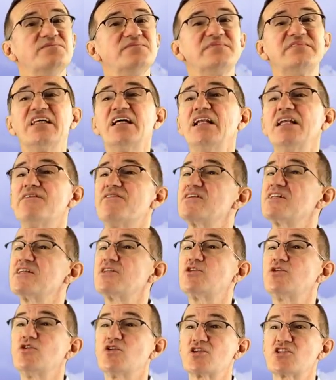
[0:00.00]
delivered it
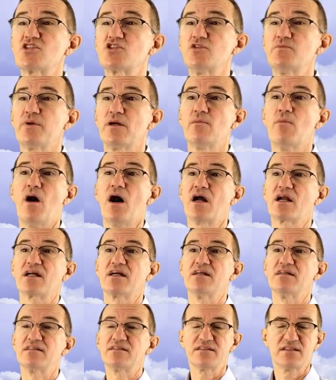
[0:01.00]
to your
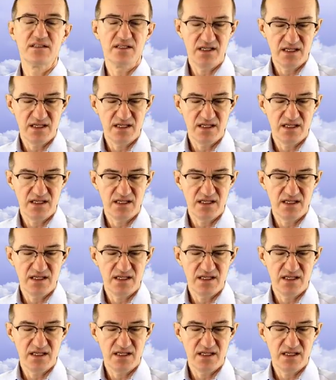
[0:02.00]
supermarket.